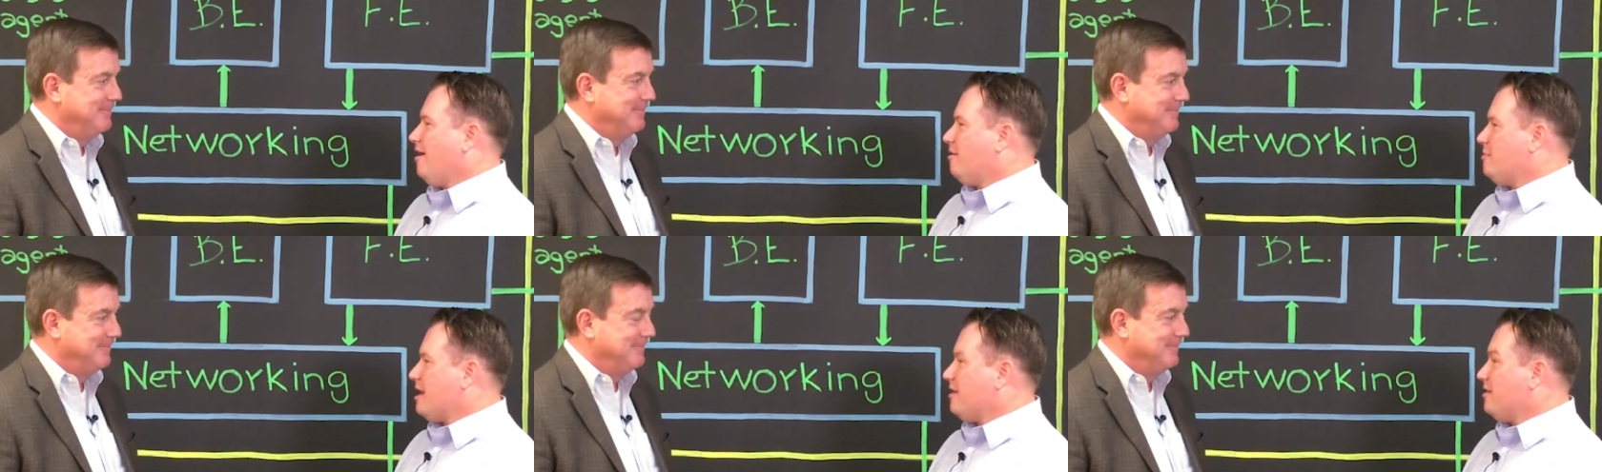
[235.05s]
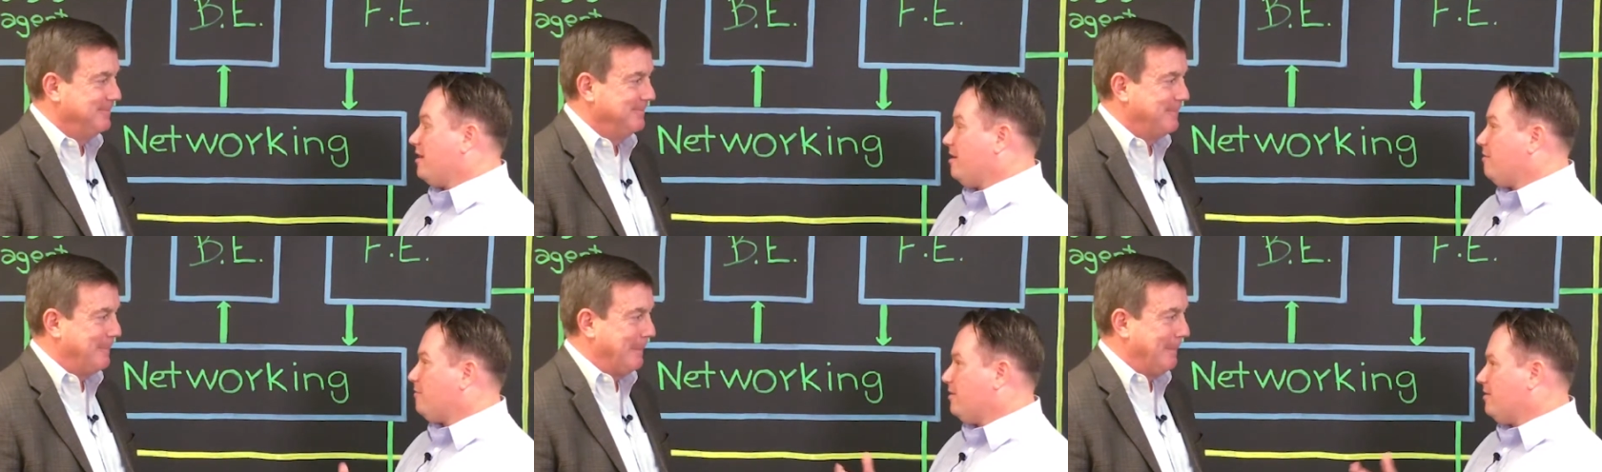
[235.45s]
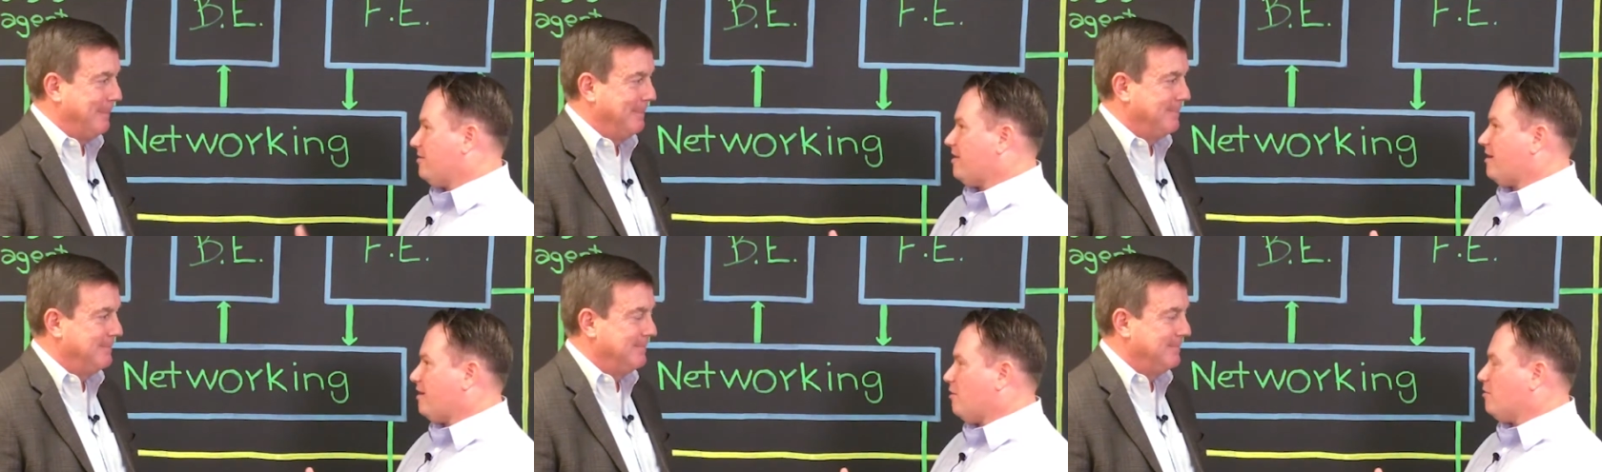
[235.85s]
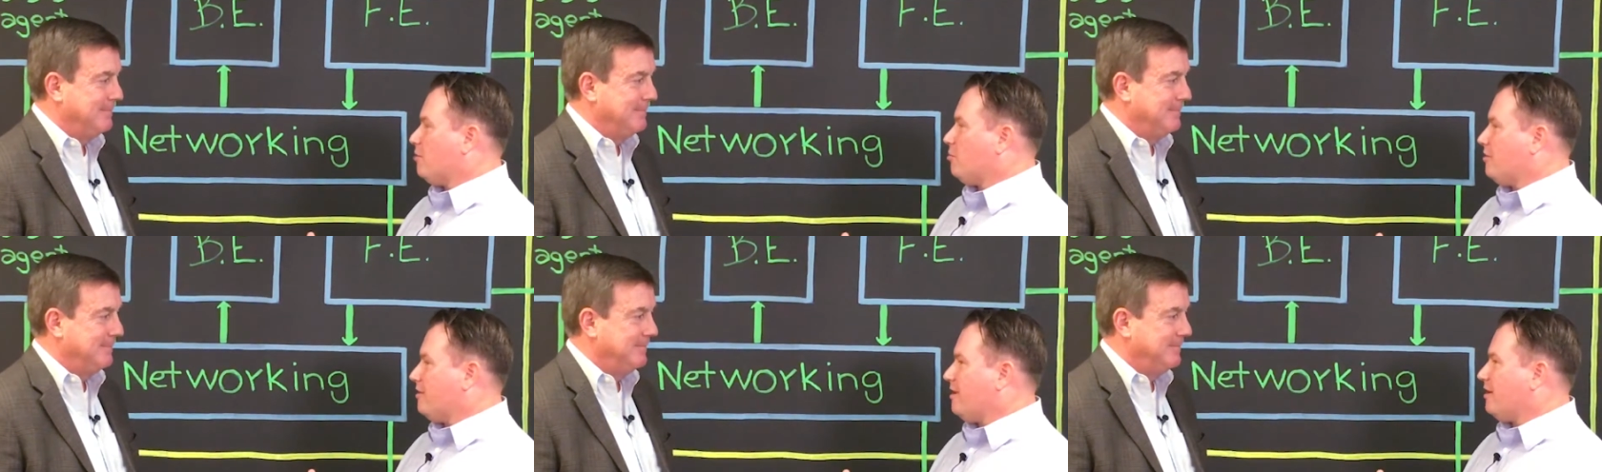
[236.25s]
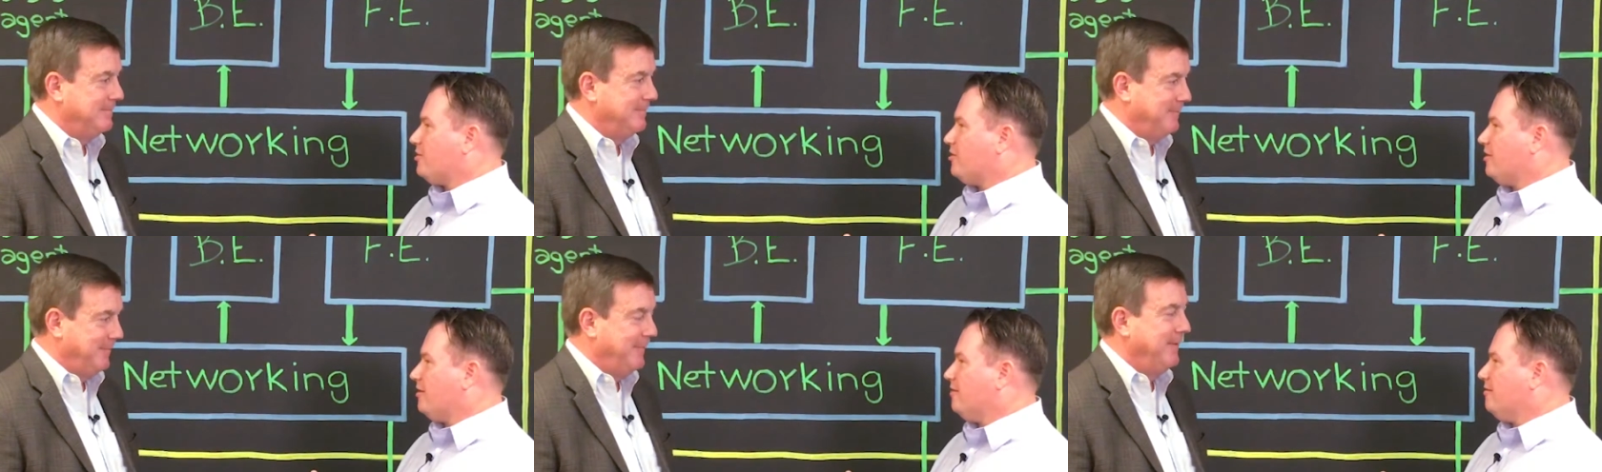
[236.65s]
Speaker 1: Um, and then if you decide to go into
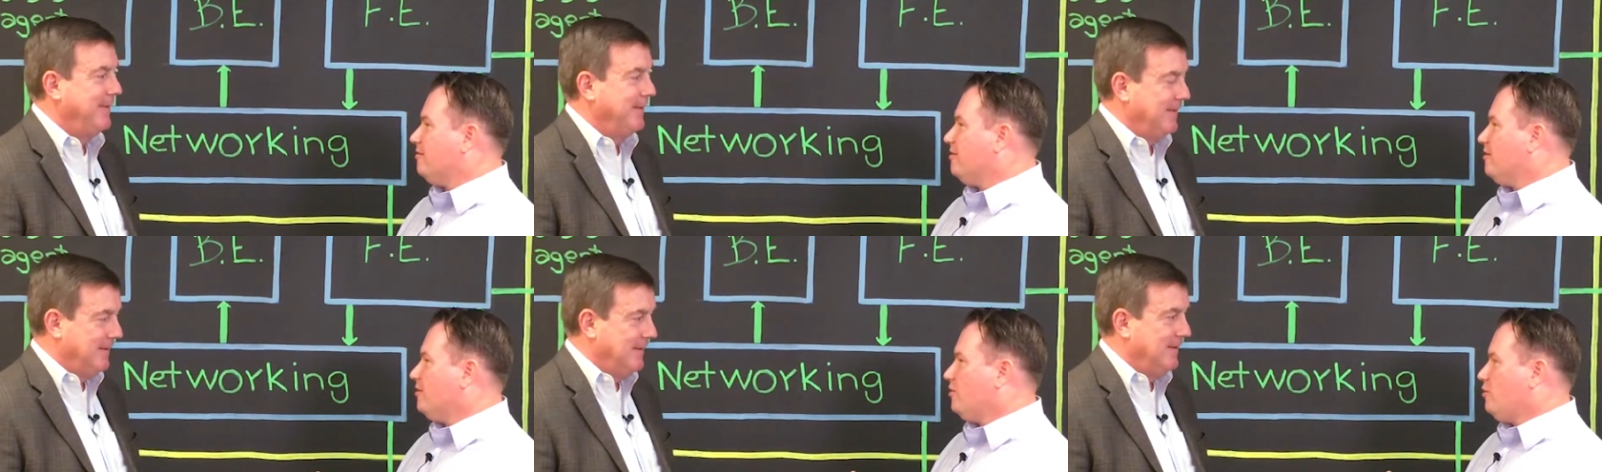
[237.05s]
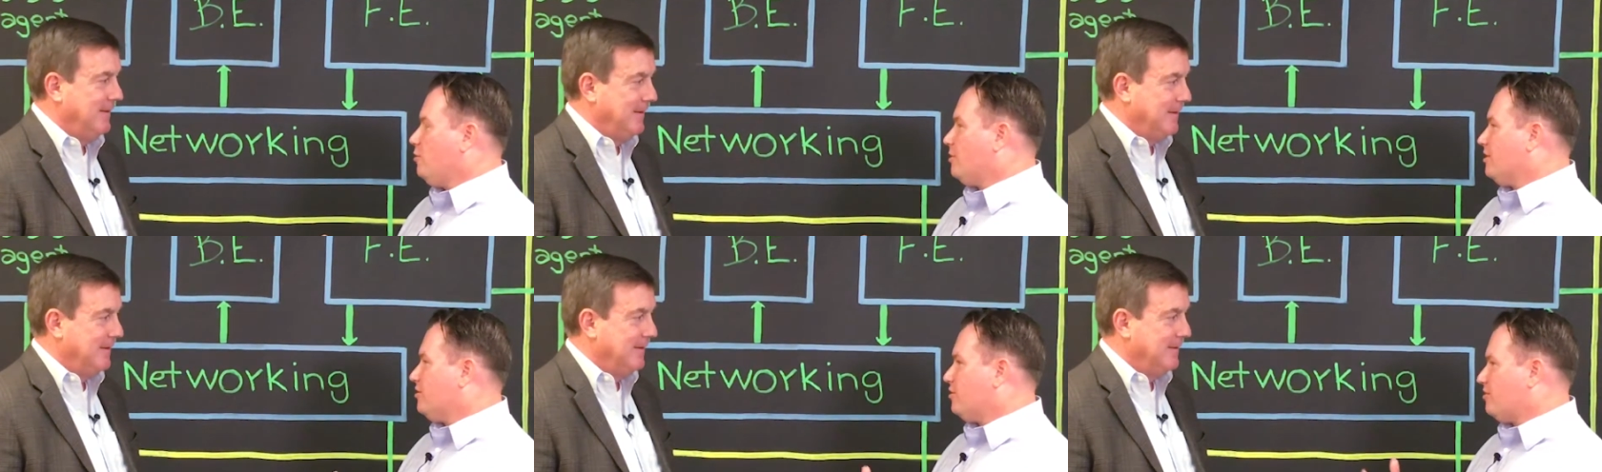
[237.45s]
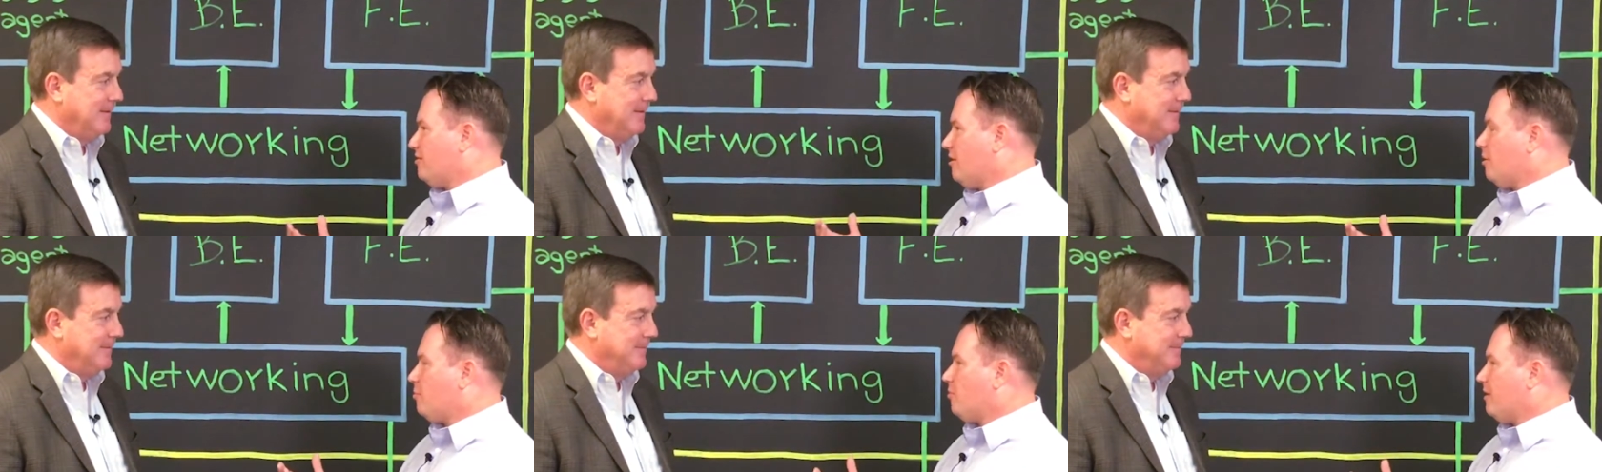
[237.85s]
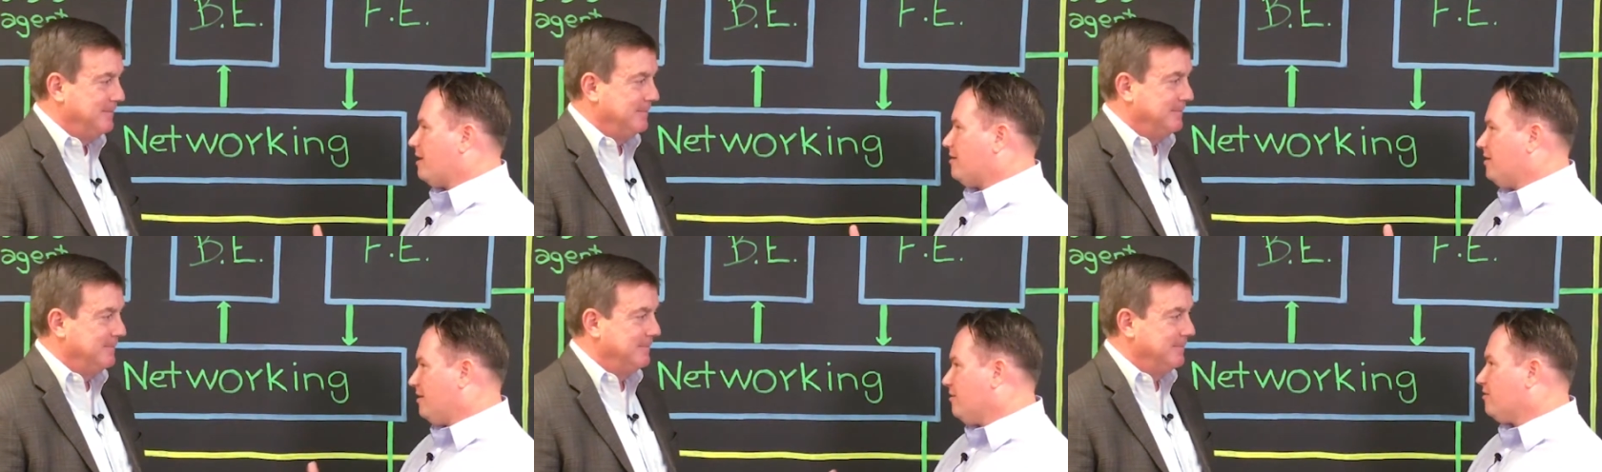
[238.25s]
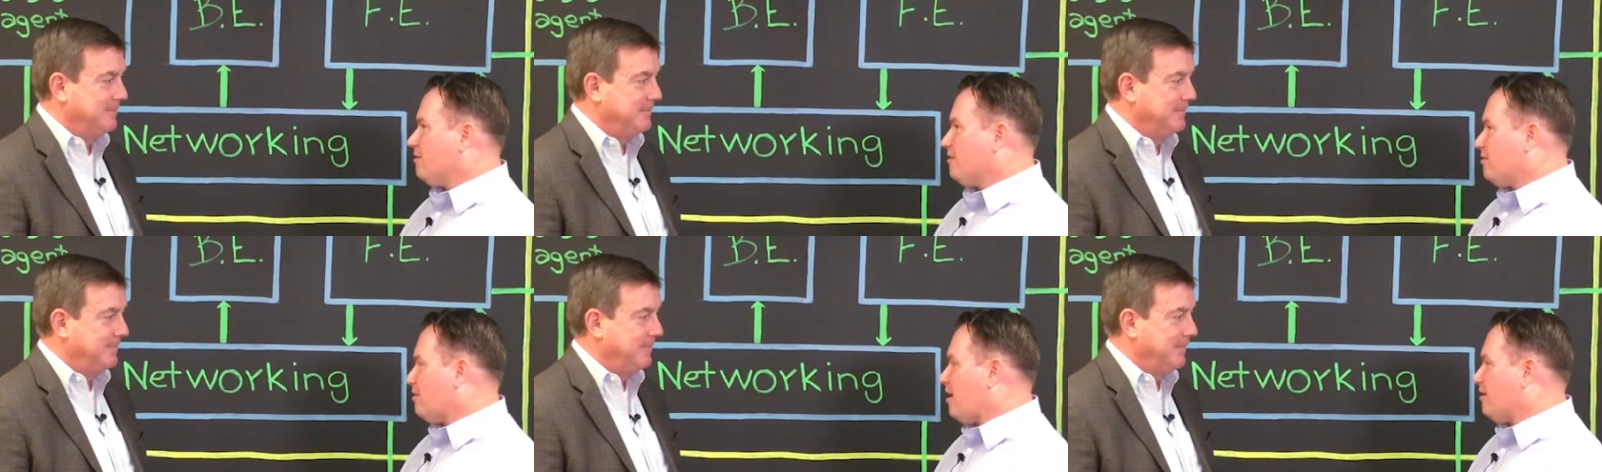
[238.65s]
production, you could just upgrade the
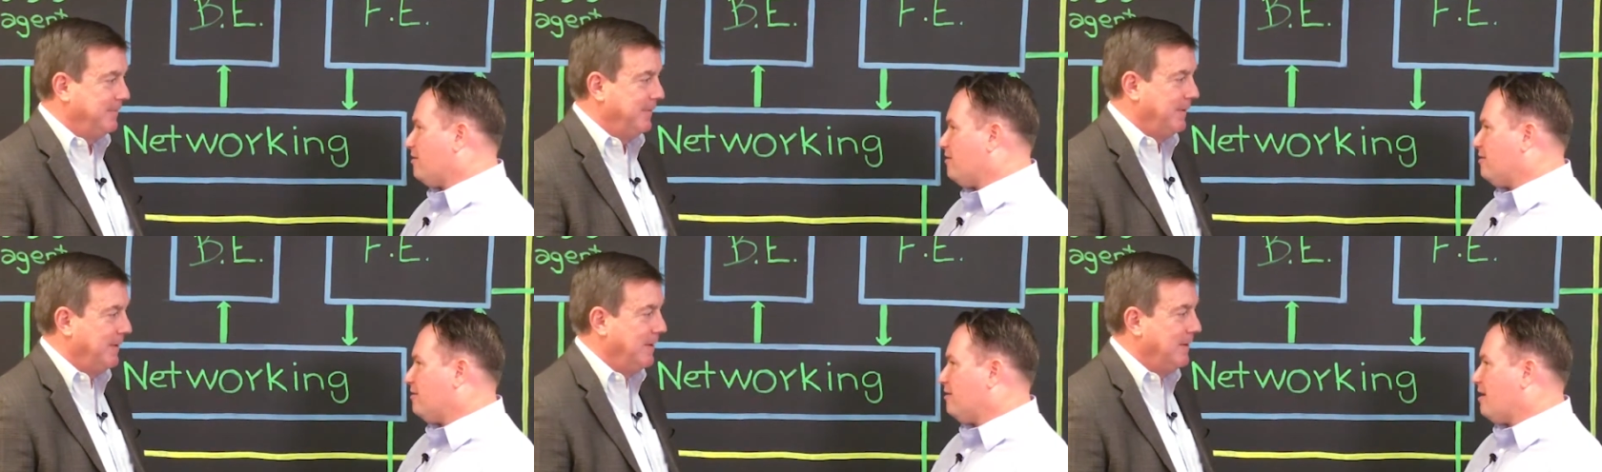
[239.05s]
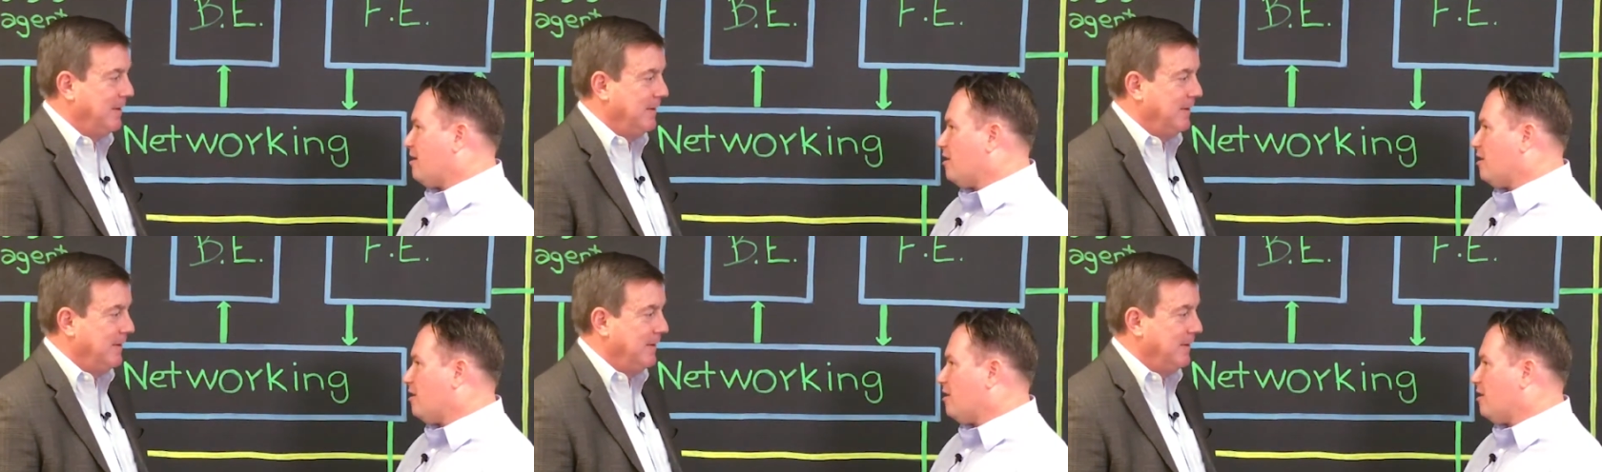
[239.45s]
instance sizes in